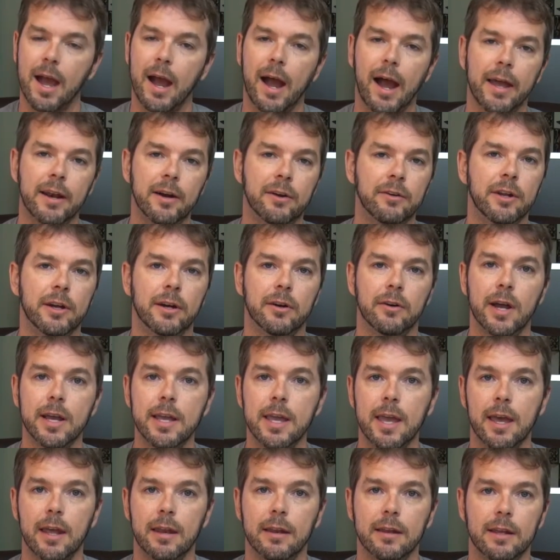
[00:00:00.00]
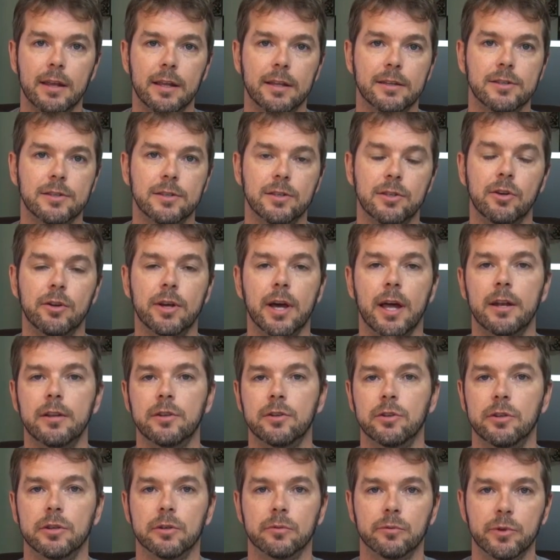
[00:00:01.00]
I don't know. Again, you gotta
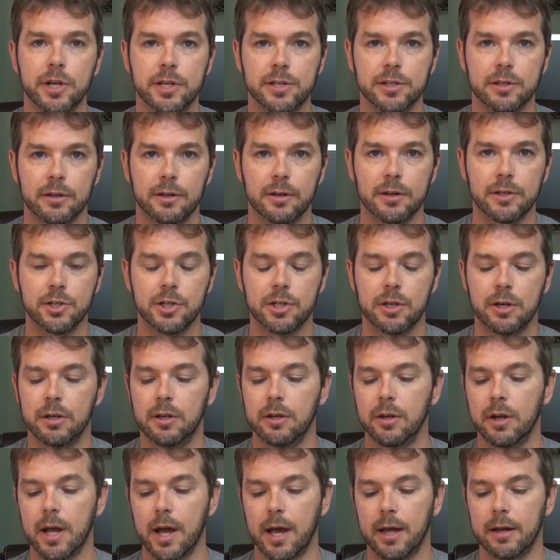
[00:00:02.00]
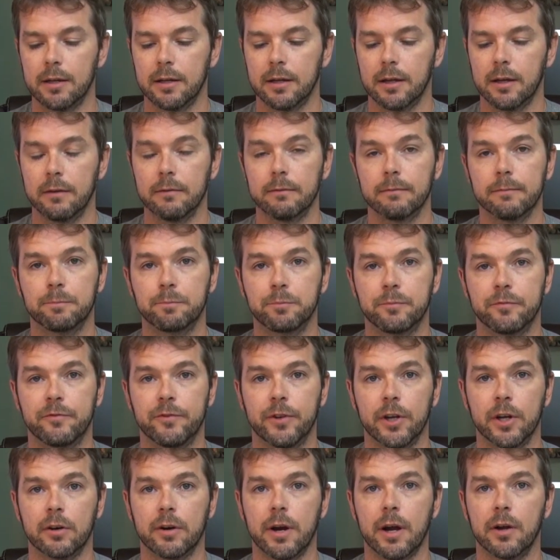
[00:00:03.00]
do your research, you gotta
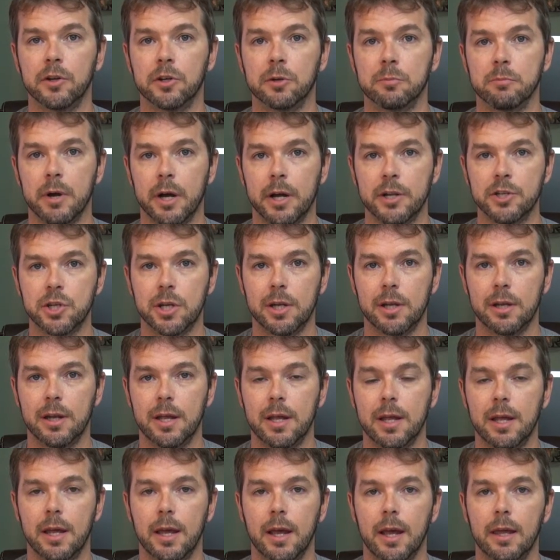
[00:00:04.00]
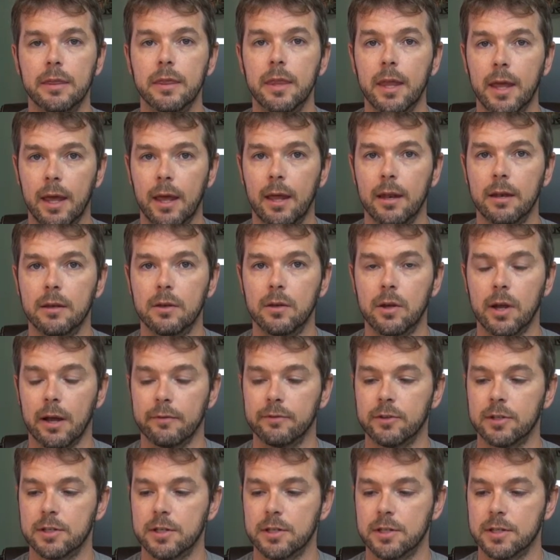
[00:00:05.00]
figure out your budget, and then you
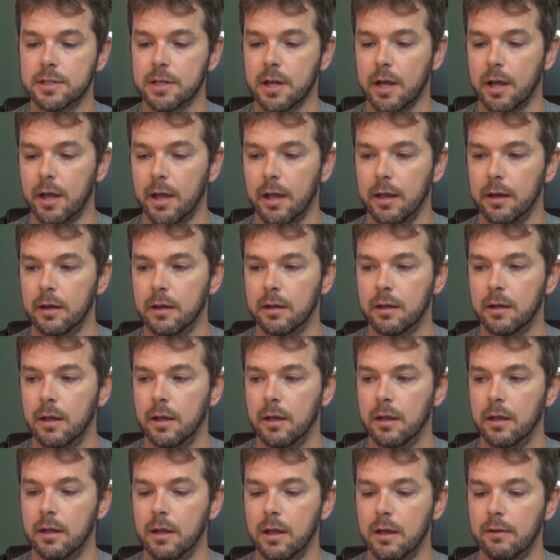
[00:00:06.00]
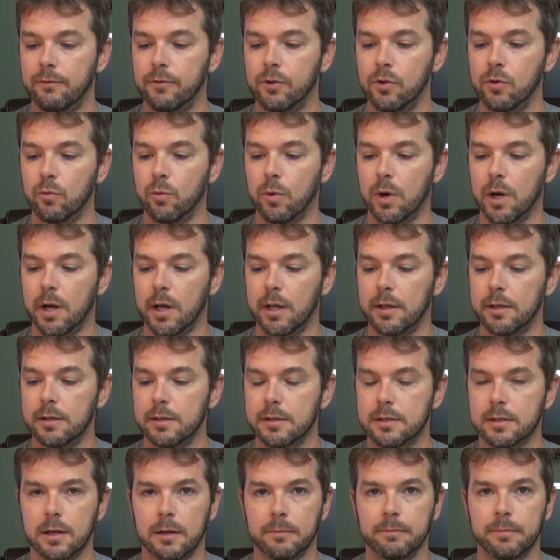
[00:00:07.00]
have to decide if you
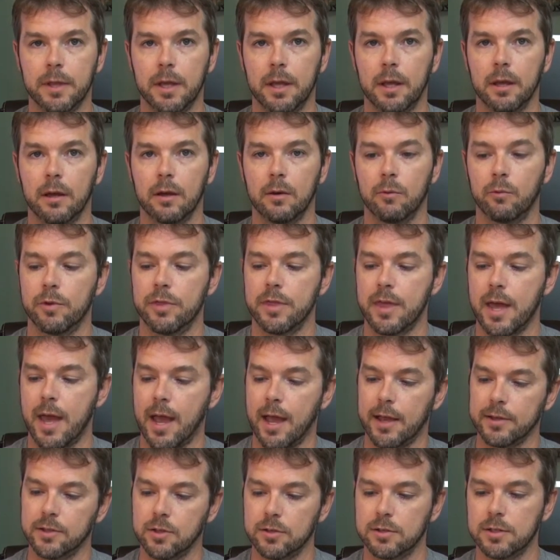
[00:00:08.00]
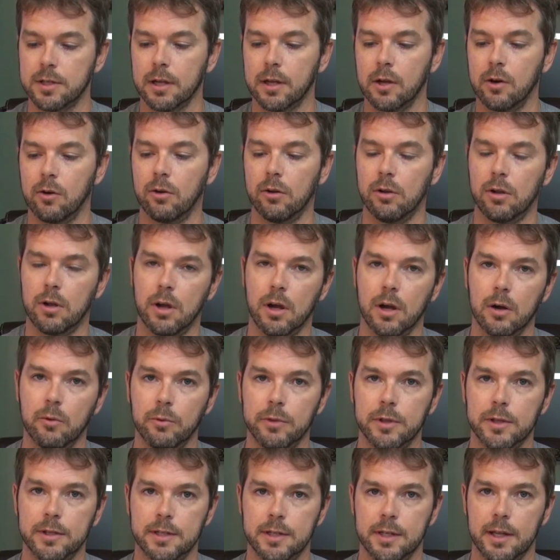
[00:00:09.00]
want something with the hassles that go along
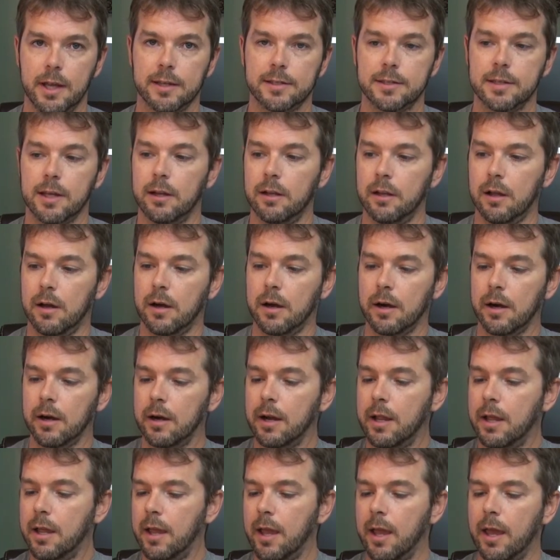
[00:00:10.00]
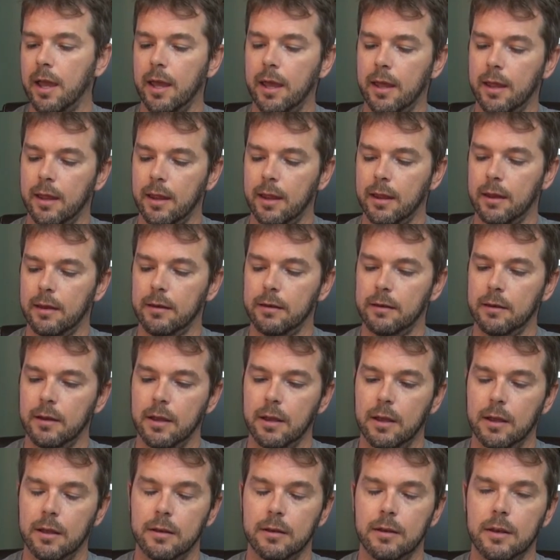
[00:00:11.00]
with a DSLR. And
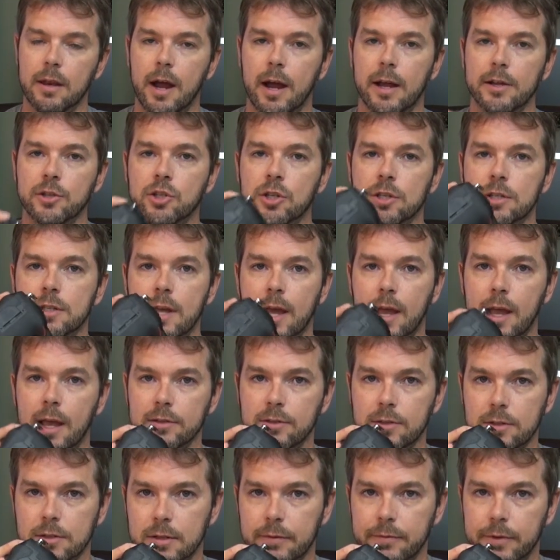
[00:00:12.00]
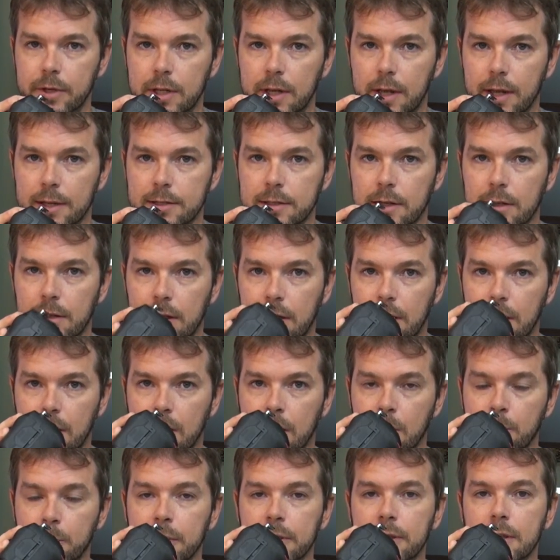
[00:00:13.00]
not just the hassles of a
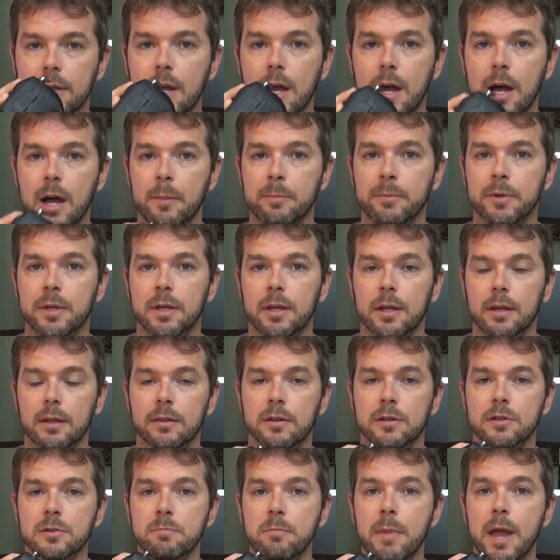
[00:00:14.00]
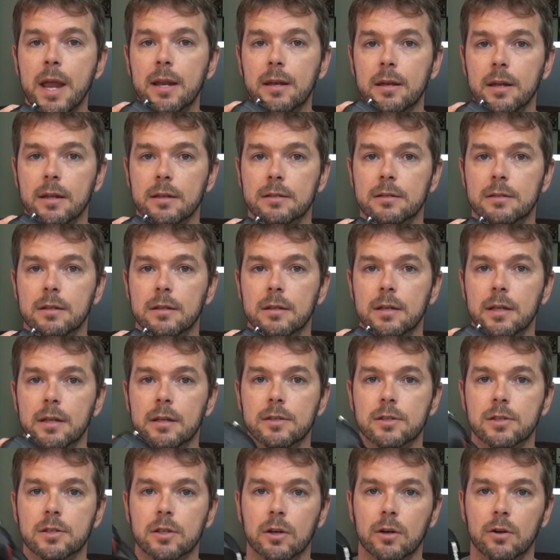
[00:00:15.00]
DSLR, but the upkeep. There's maintenance to
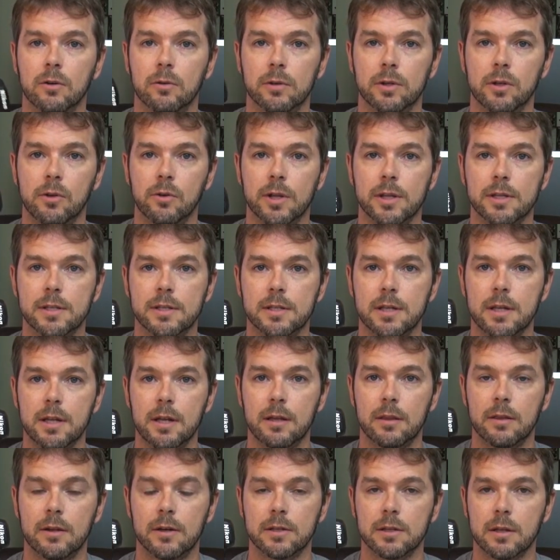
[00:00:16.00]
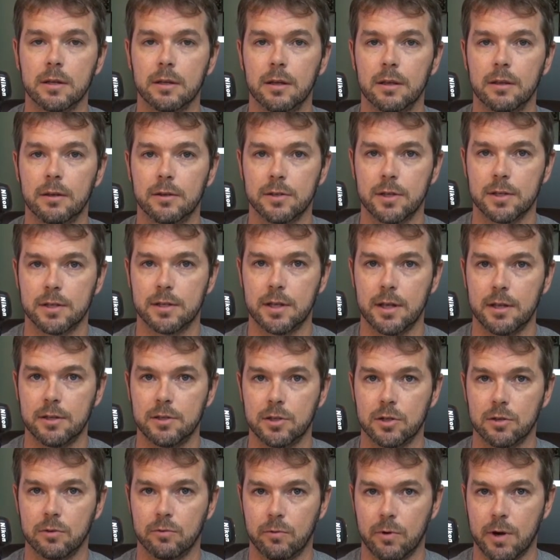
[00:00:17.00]
these. So you can see there's a
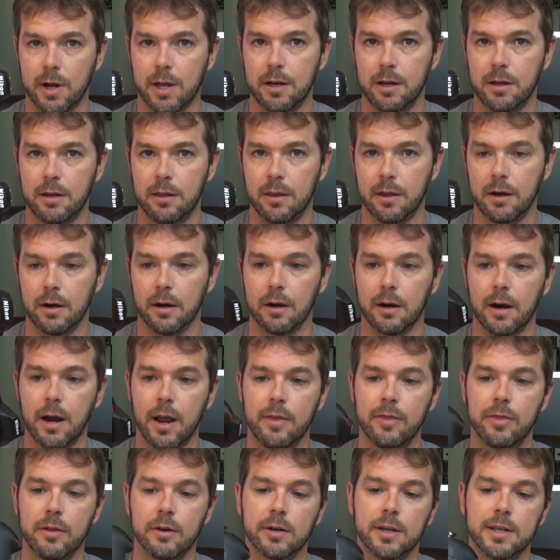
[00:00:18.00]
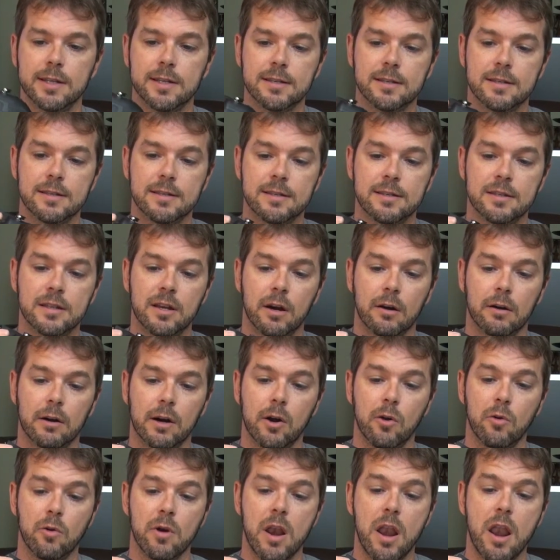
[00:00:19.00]
sensor right in there, and there is
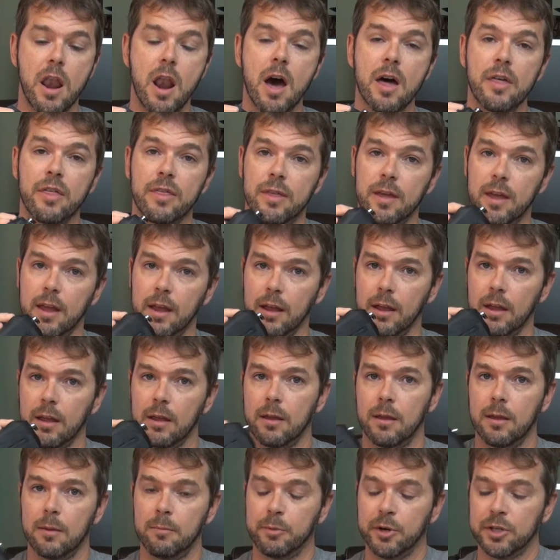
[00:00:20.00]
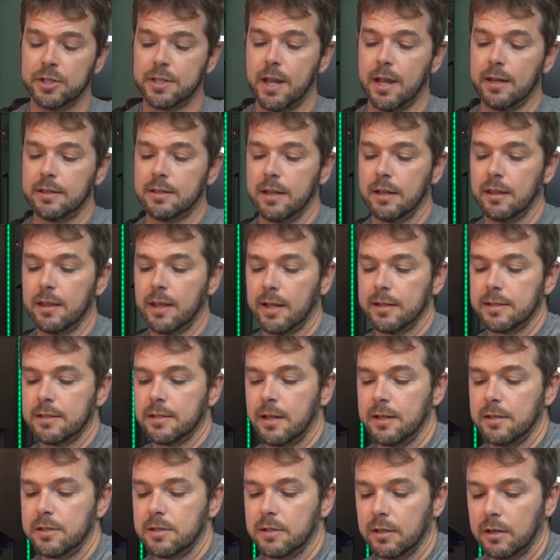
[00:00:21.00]
nothing protecting that
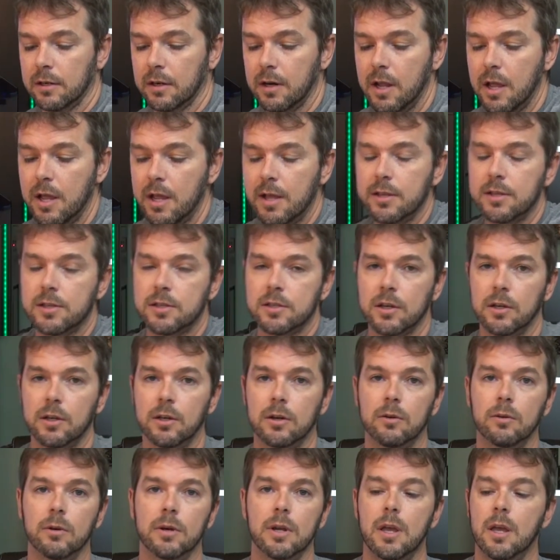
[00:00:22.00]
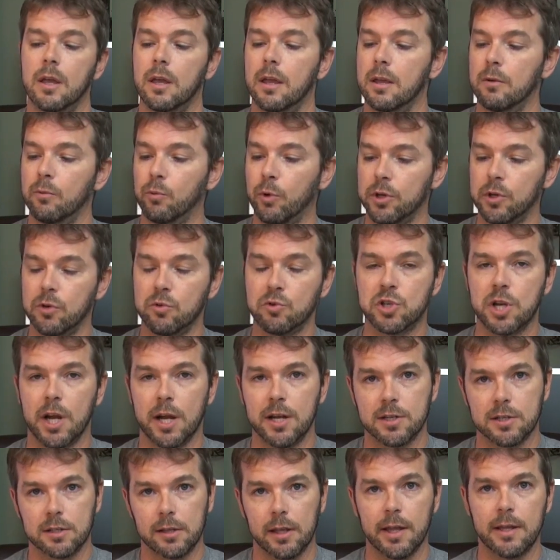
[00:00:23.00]
sensor. So when you
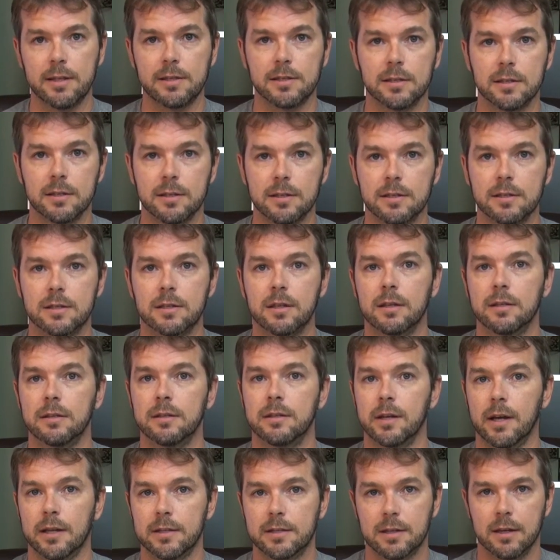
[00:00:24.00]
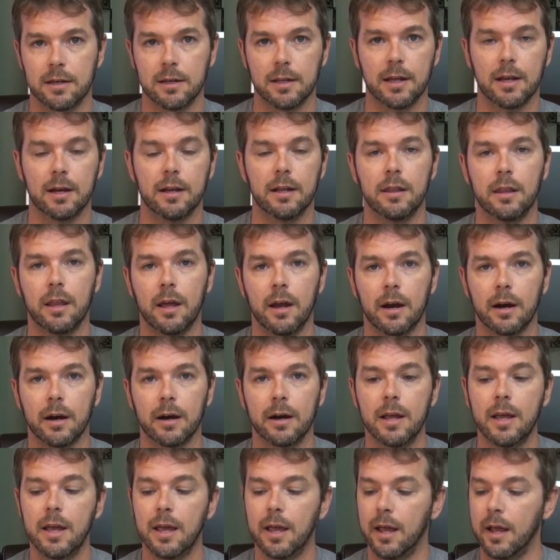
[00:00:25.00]
change lenses, dust can get in
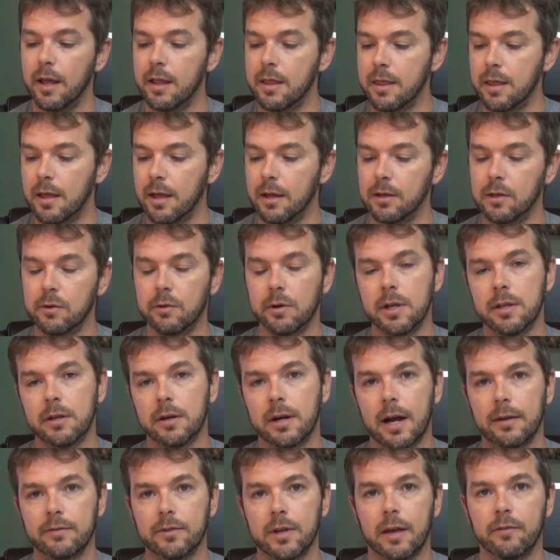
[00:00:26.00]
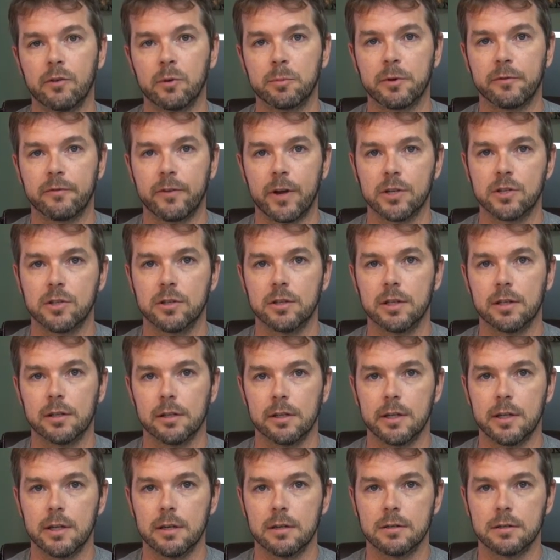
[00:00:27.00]
there, and then you either have to have it professionally
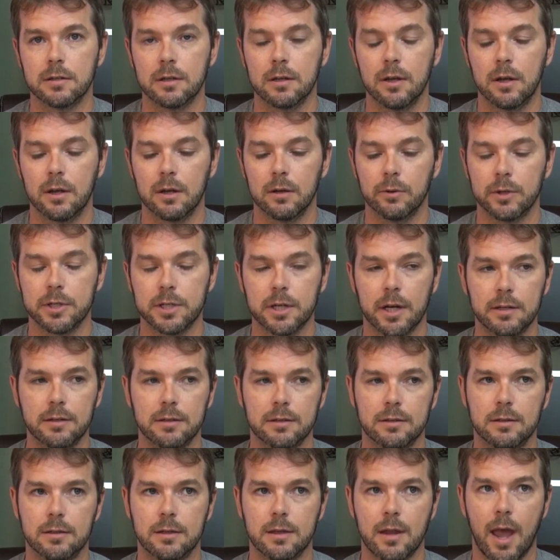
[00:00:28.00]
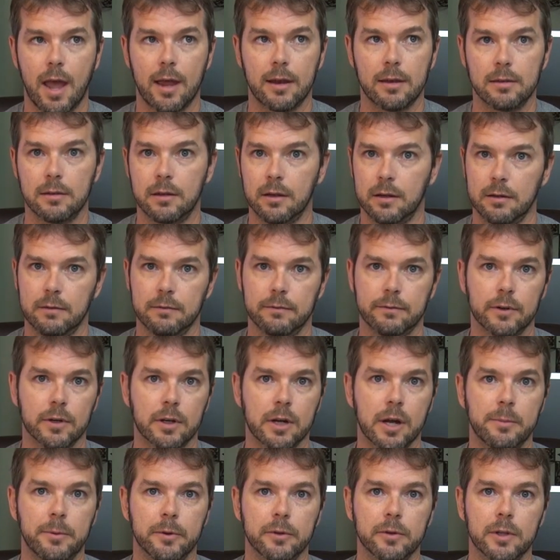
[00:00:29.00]
cleaned, which I had done for a
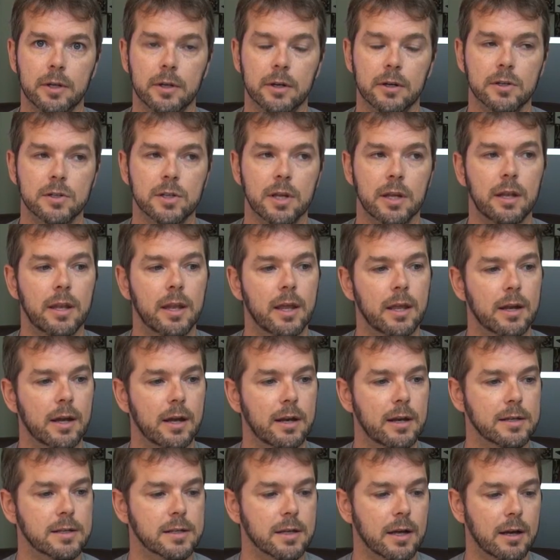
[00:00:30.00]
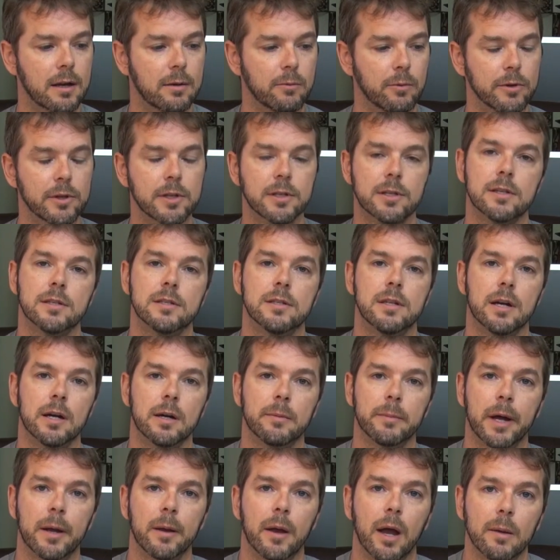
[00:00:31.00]
couple of years, and then I decided, well, this is
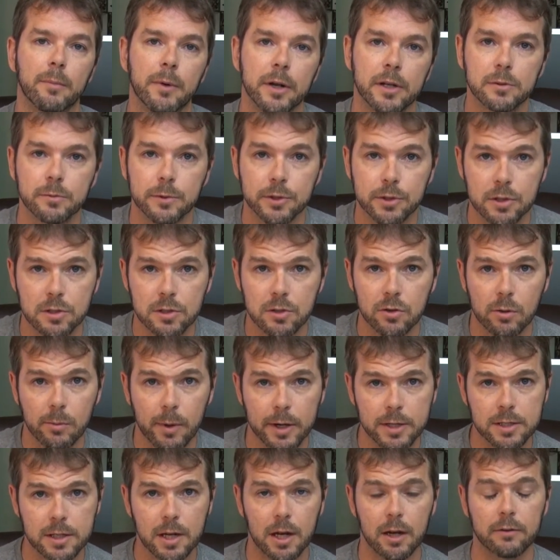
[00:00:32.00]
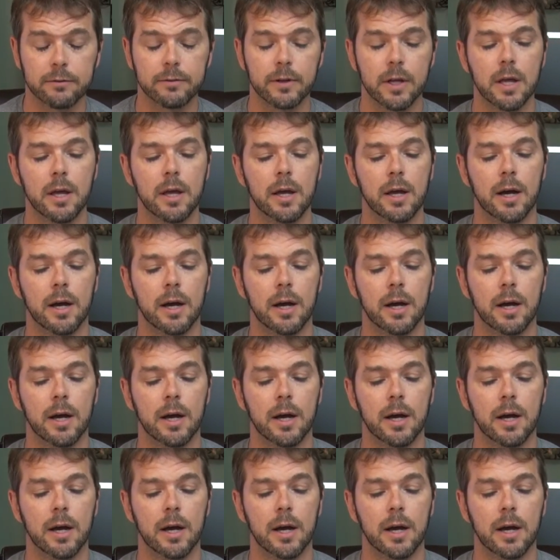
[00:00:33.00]
dumb. I might as well just do it myself.